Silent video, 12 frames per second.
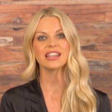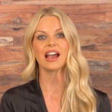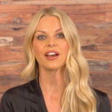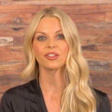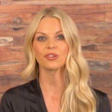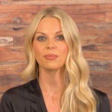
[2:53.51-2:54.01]
the
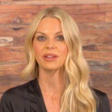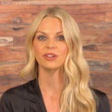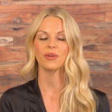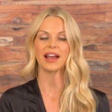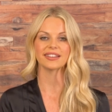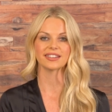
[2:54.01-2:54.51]
other
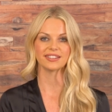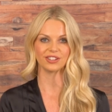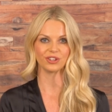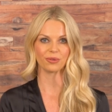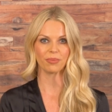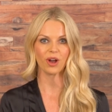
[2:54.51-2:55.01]
amino acids
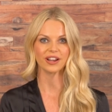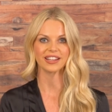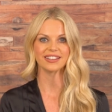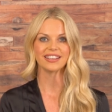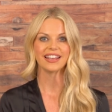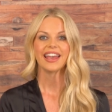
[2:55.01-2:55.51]
in your
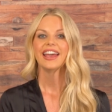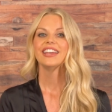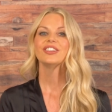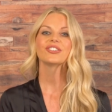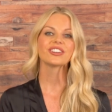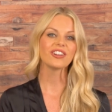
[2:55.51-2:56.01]
body.
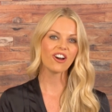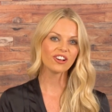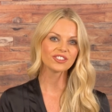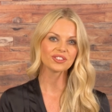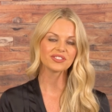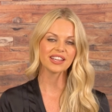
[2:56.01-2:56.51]
You can
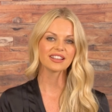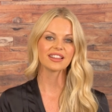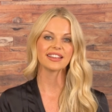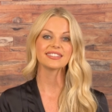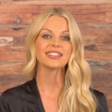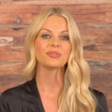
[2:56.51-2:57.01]
also take
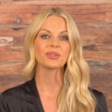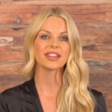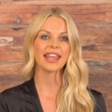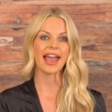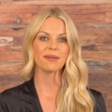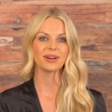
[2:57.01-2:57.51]
glycine
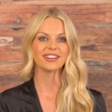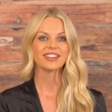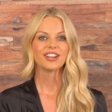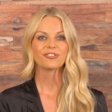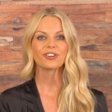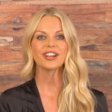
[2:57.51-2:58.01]
with GABA
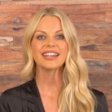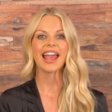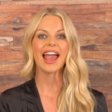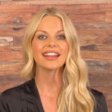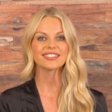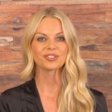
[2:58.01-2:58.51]
for
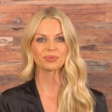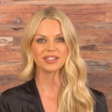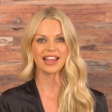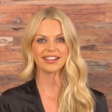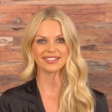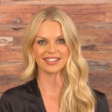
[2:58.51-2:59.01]
enhanced
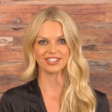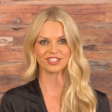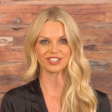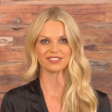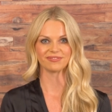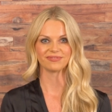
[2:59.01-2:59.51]

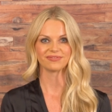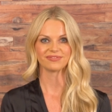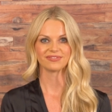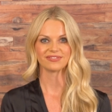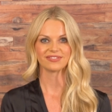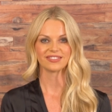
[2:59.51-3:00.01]
relaxation.
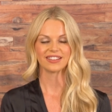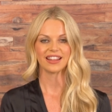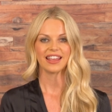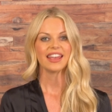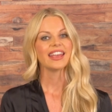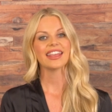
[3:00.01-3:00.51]

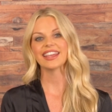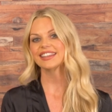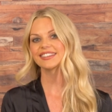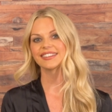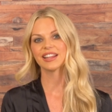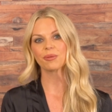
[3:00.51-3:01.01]

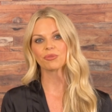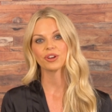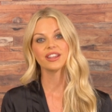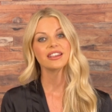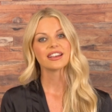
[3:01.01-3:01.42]
In summary,